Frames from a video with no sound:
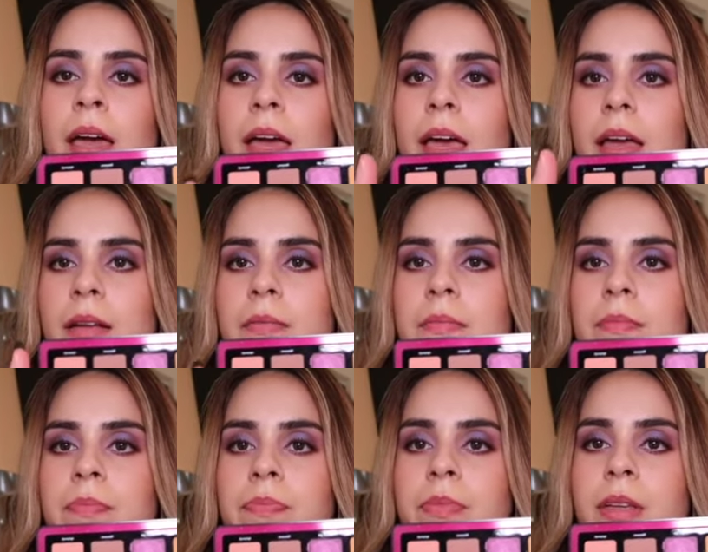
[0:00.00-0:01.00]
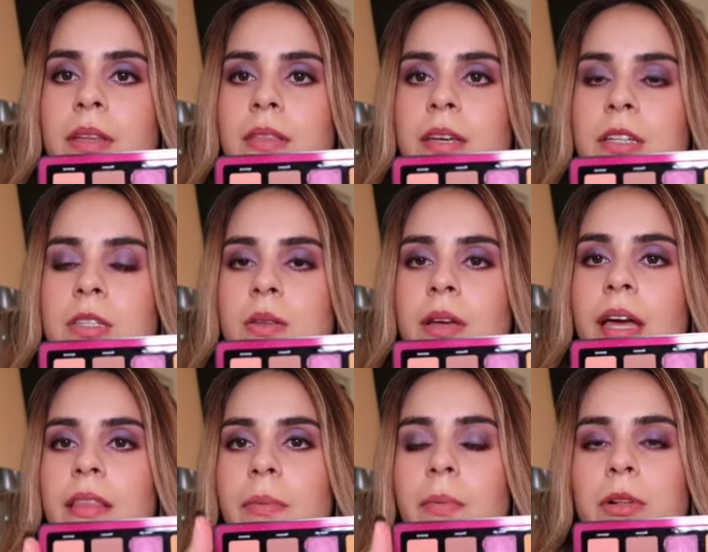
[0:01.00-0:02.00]
and this,
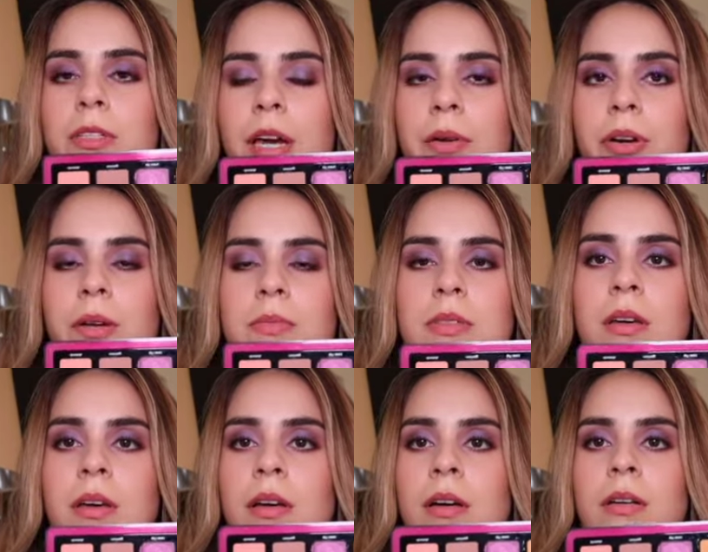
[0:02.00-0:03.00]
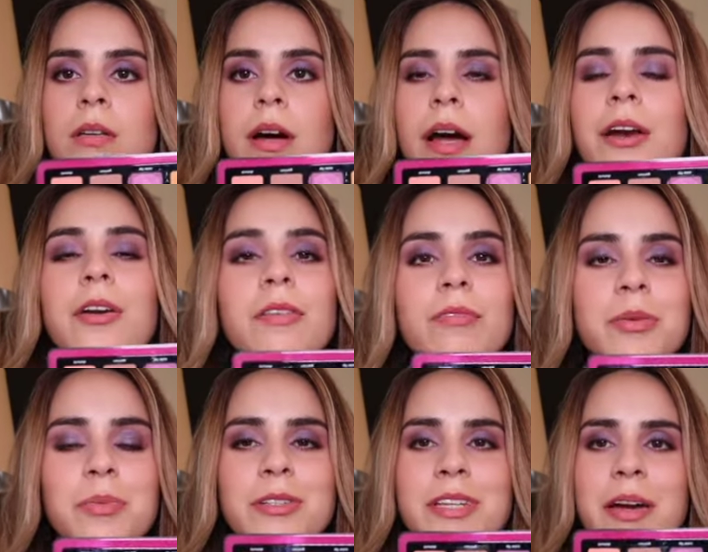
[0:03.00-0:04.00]
and the multichromes. I don't know if they're
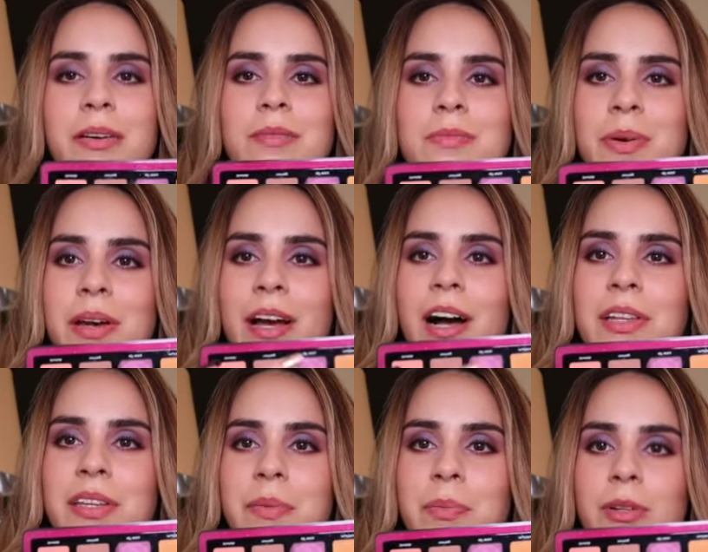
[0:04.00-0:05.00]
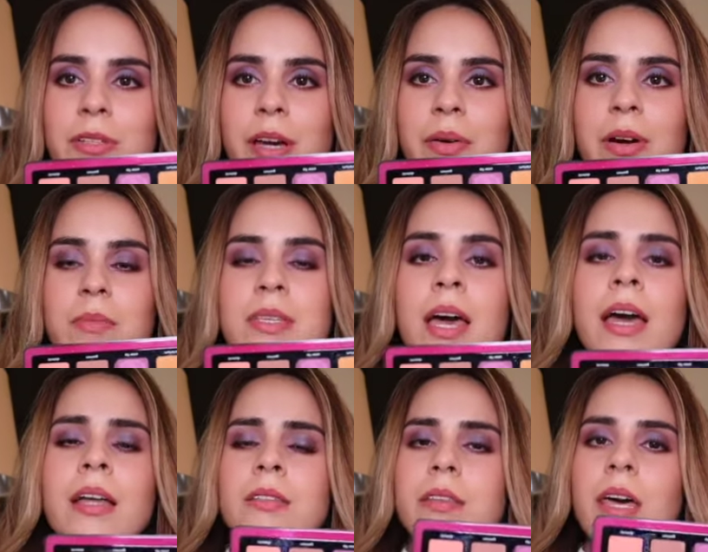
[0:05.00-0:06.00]
multichromes, but I'm calling them multichromes.
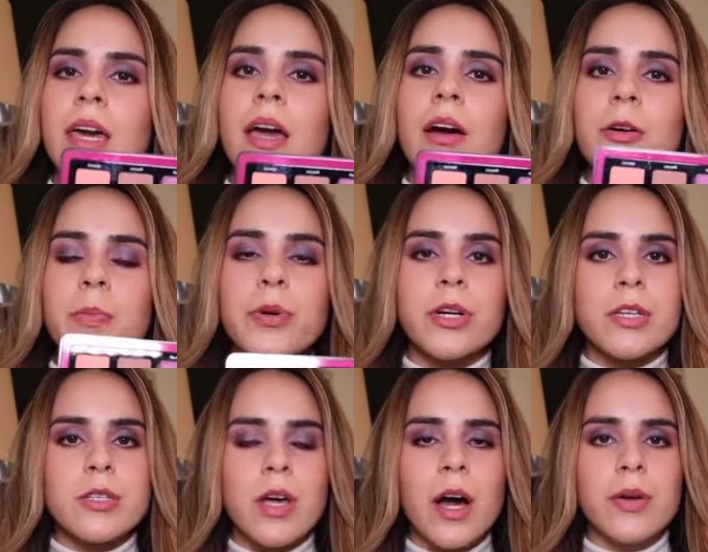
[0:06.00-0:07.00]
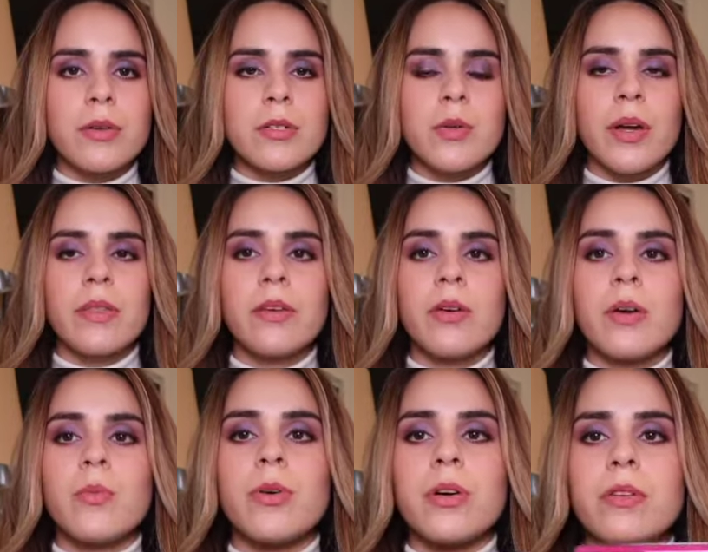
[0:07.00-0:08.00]
They are pretty subtle, so I think you
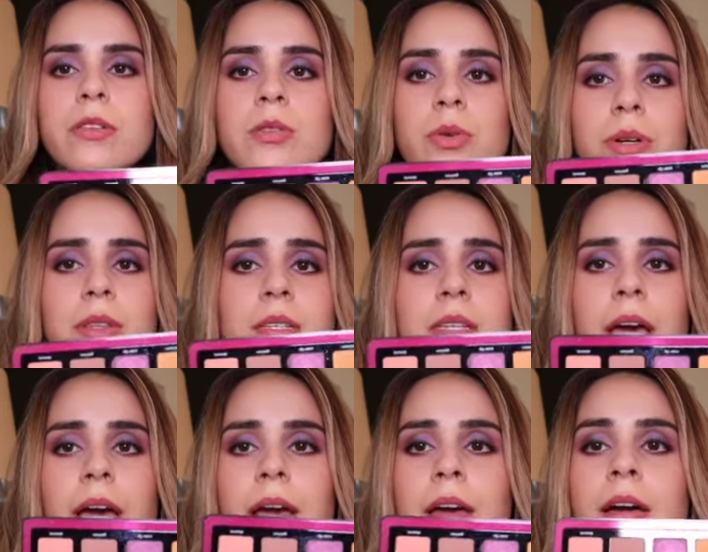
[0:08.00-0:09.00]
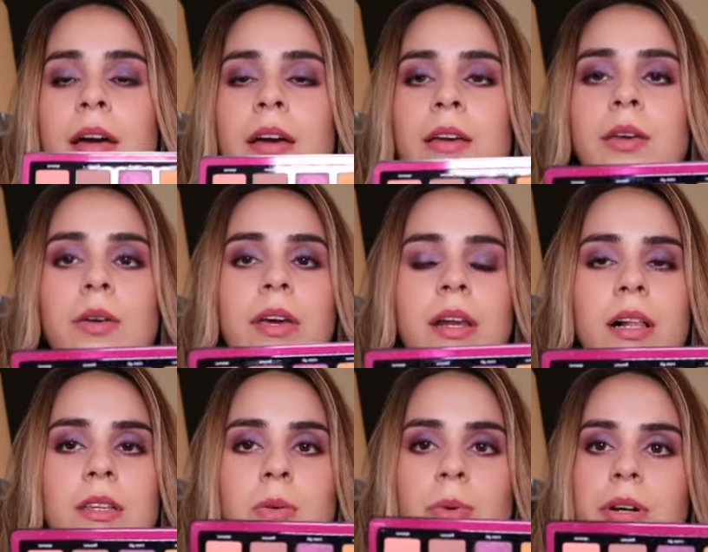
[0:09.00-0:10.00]
can wear this during the day. You can
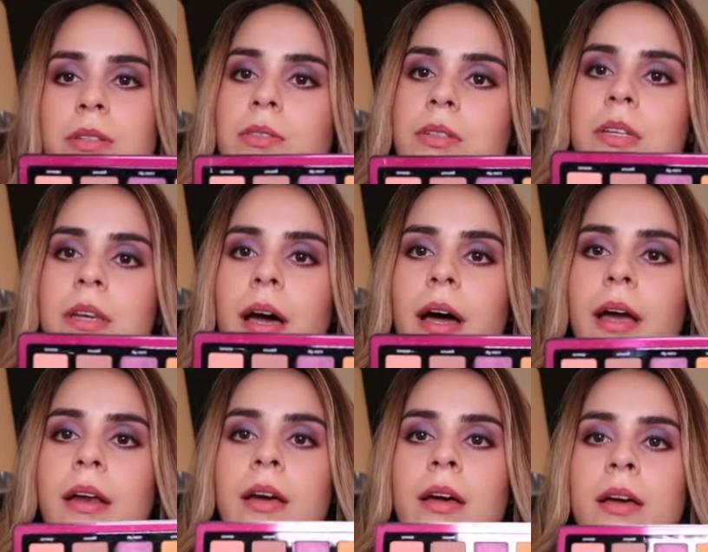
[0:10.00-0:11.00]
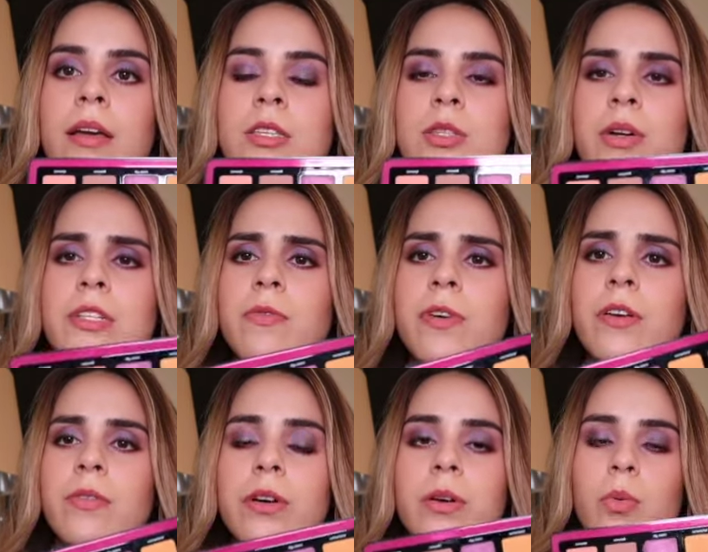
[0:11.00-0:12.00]
also wear it during the night. So it's very,
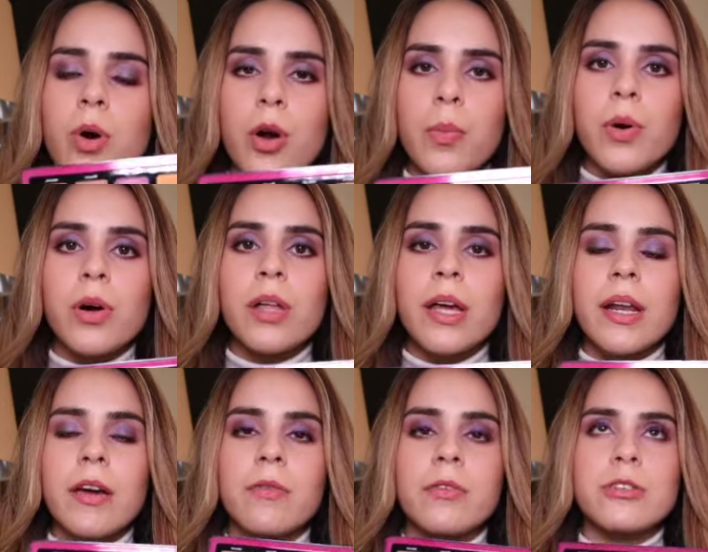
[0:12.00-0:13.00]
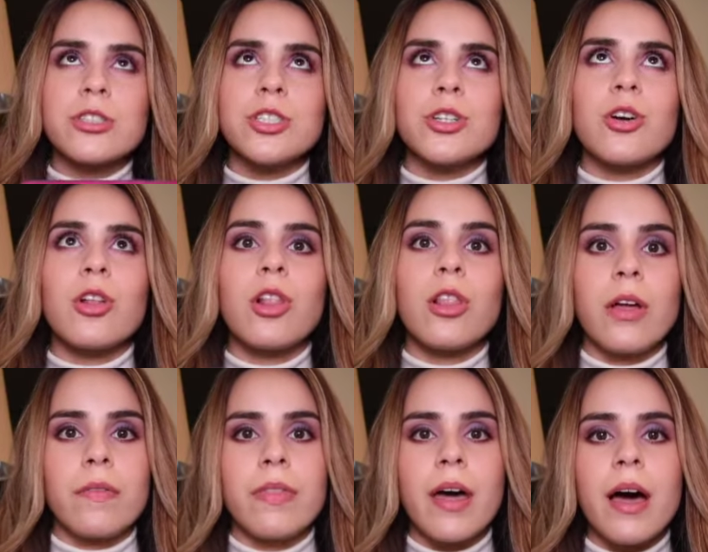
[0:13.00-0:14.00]
very wearable, and I for sure
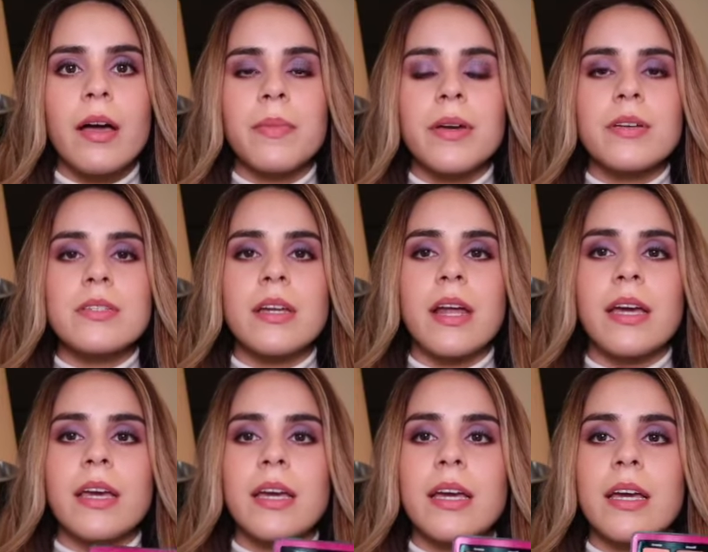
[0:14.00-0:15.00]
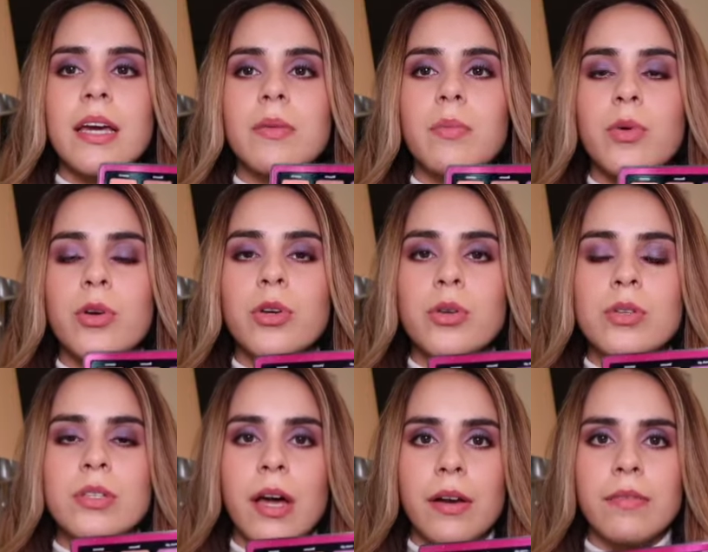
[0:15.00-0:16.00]
love that because then I can get more
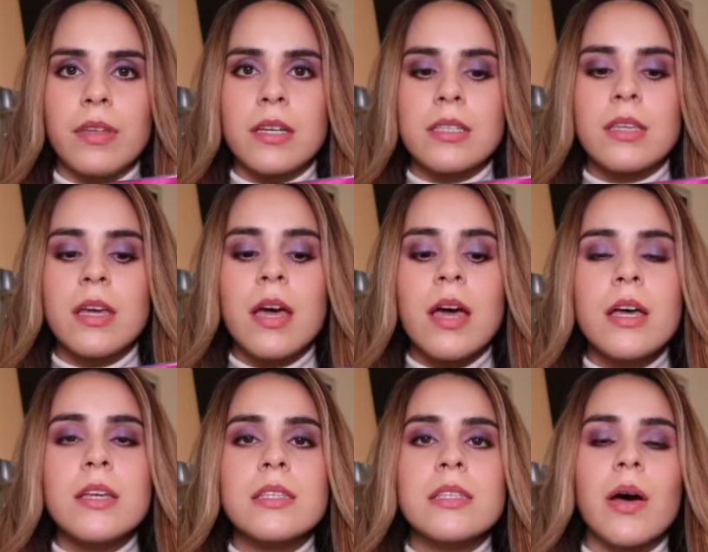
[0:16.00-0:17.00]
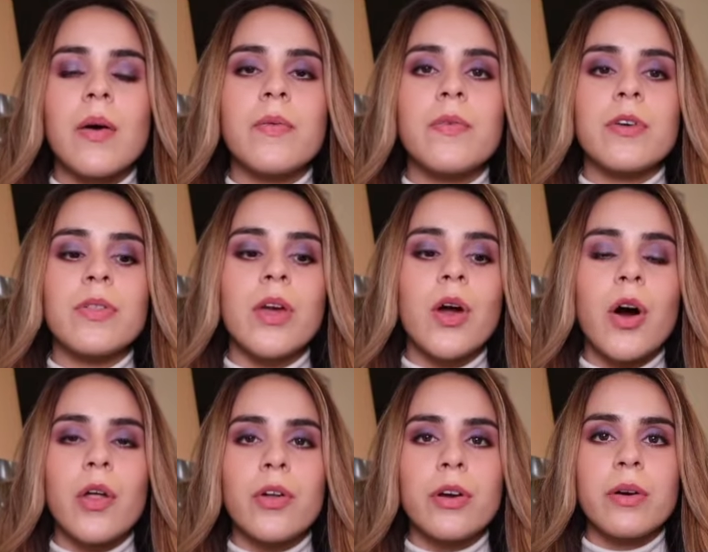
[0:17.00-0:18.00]
use out of this. So for the
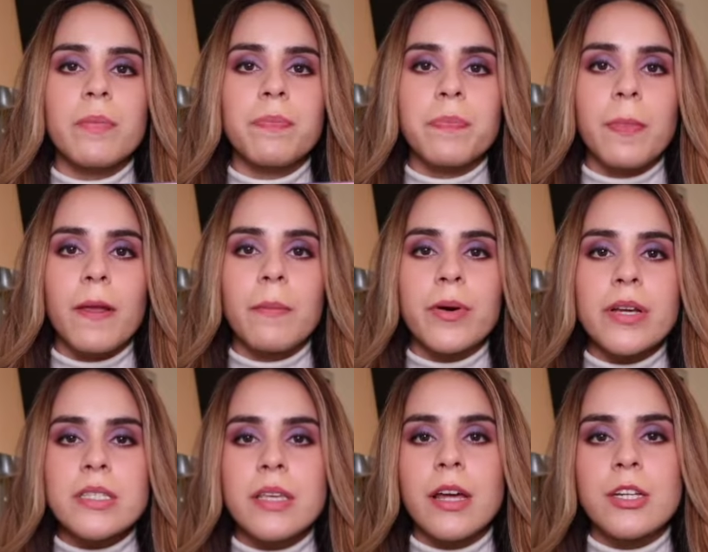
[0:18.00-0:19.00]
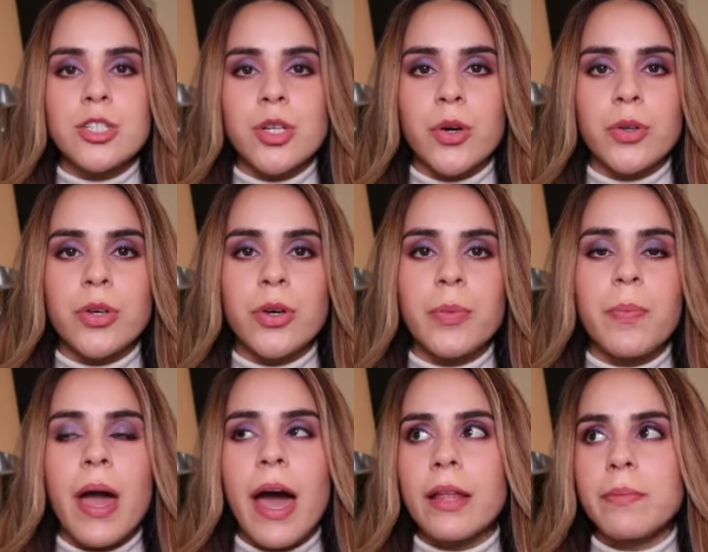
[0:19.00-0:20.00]
other brands that I showed you,
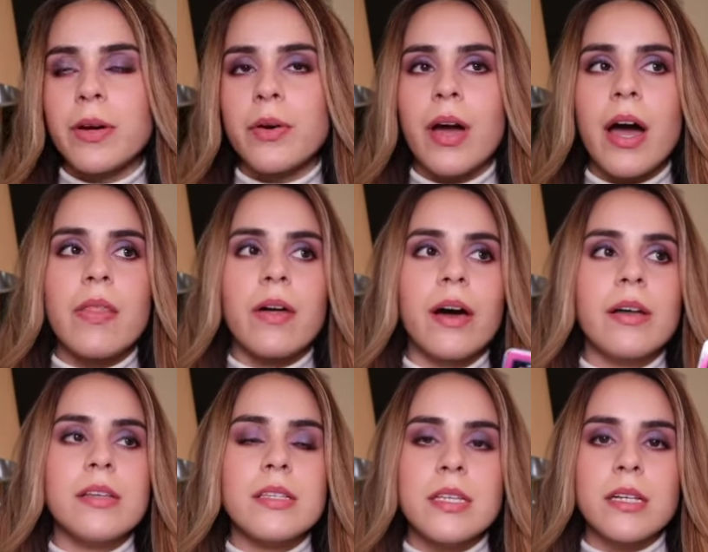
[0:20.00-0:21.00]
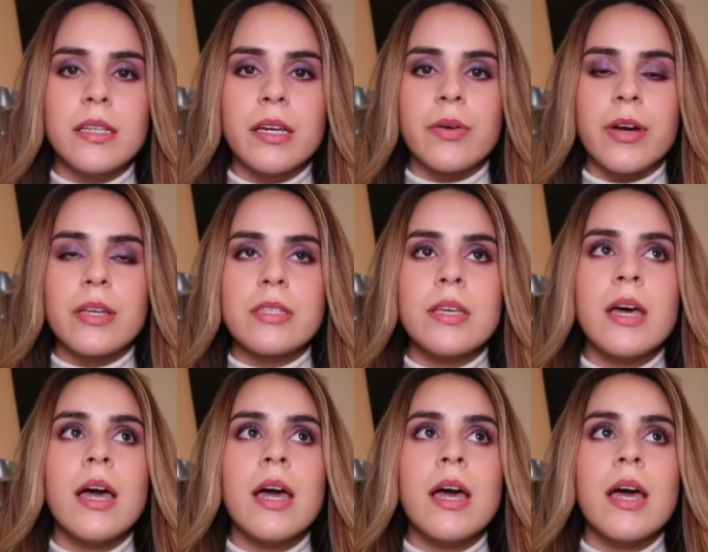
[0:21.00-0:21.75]
Mcgrath, the Sydney Grace,